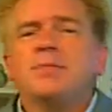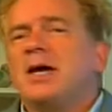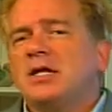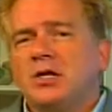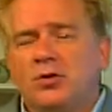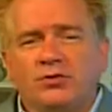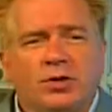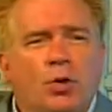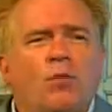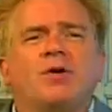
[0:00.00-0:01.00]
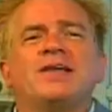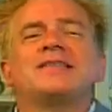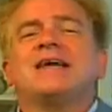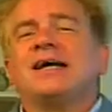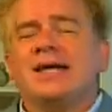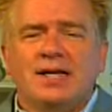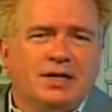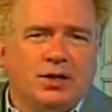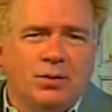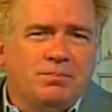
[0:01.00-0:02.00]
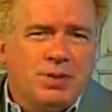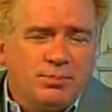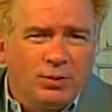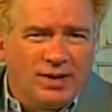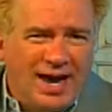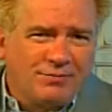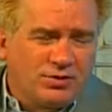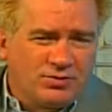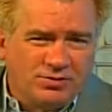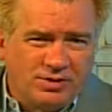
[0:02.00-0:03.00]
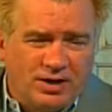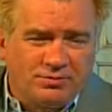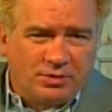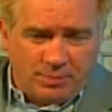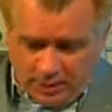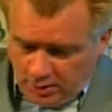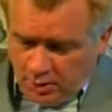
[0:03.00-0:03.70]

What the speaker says: many years ago, over a decade ago, and people laughed and scoffed at me.